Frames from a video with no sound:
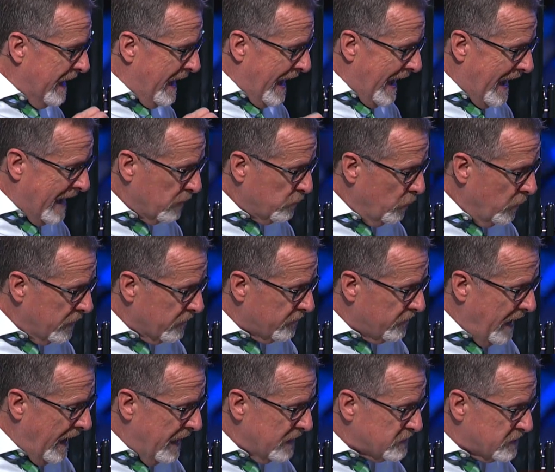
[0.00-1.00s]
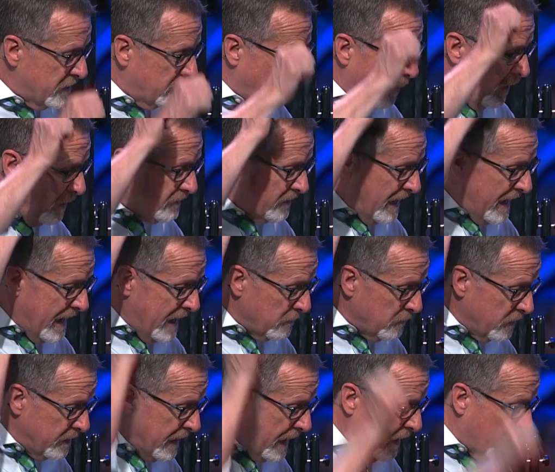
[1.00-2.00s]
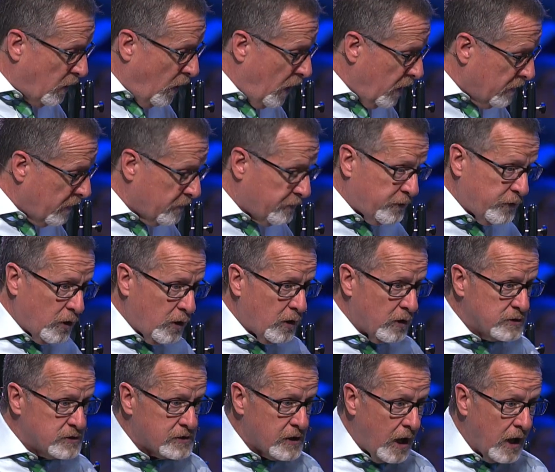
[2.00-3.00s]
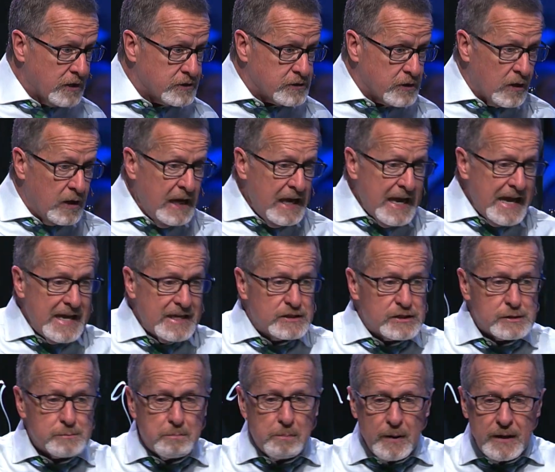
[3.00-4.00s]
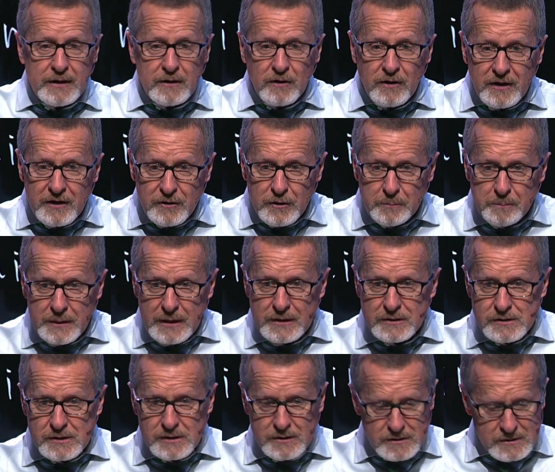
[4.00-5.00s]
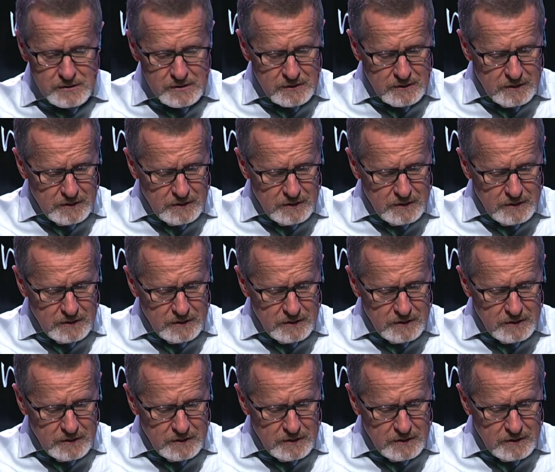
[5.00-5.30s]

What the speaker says: And with that, she brought the hammer down on a 3rd saucer. It splintered into pieces.